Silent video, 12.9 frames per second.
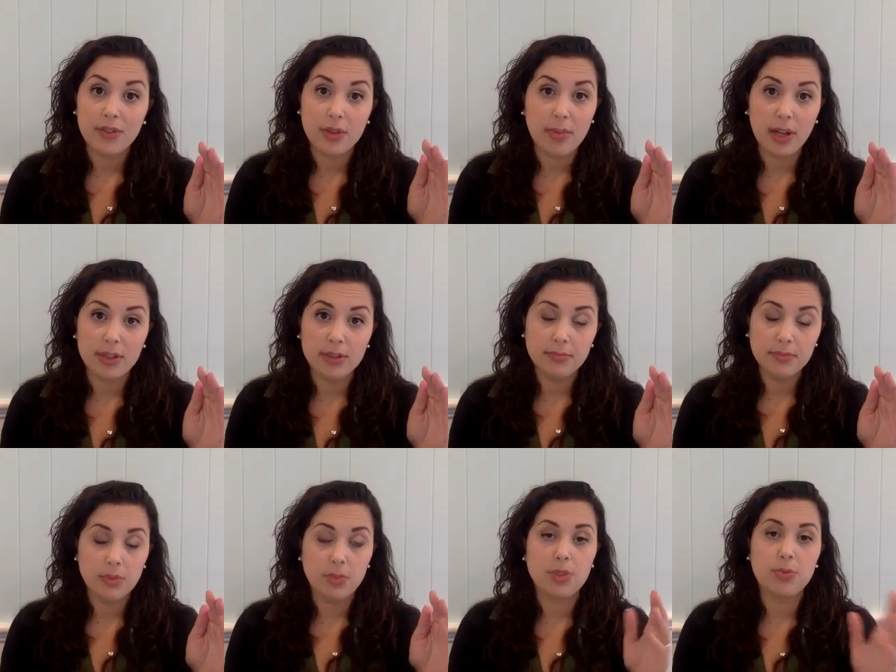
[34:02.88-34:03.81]
the bottle,
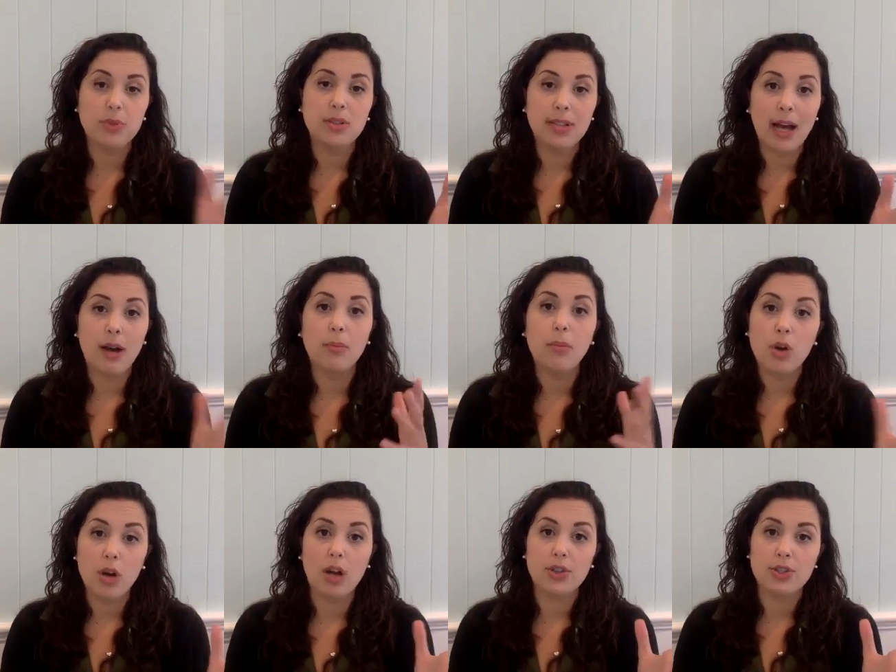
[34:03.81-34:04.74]
which will allow
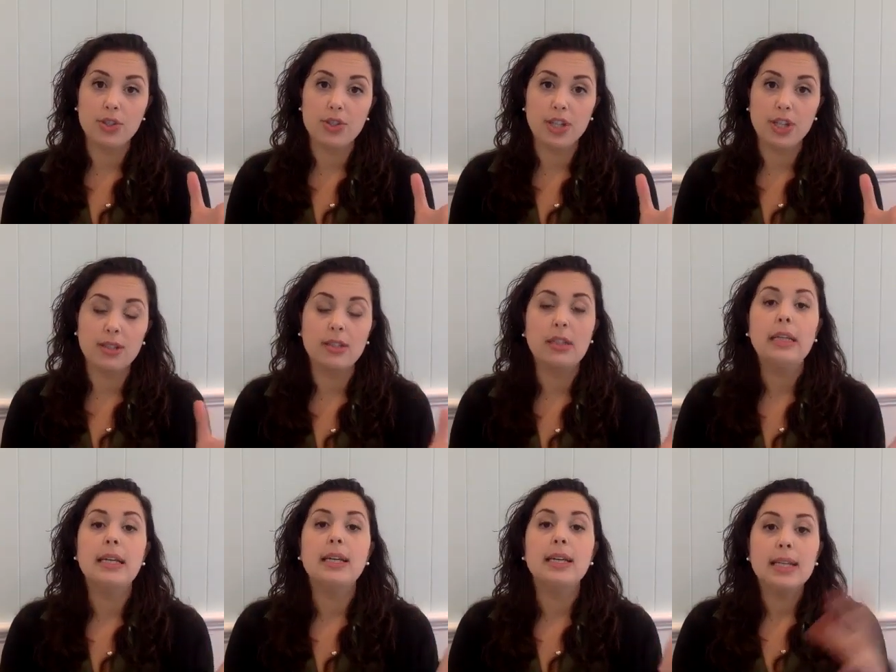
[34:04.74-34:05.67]
more oxygen
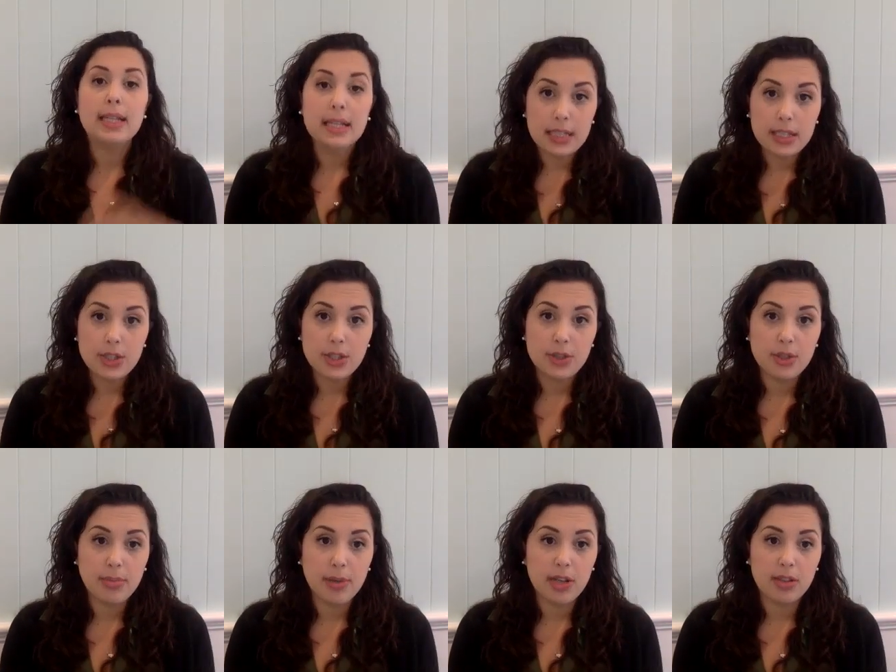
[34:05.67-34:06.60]
into the
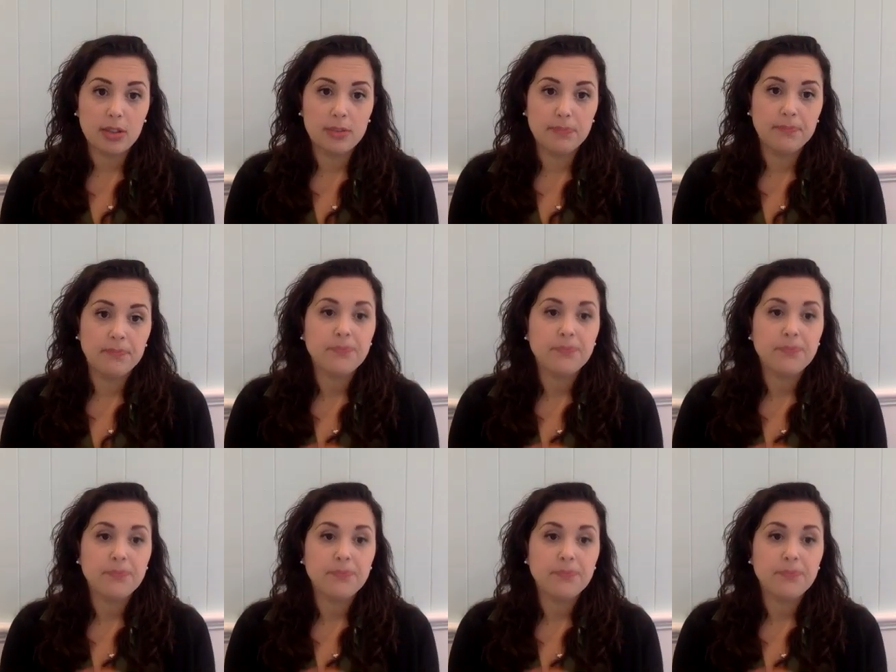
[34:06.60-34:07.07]
bottle,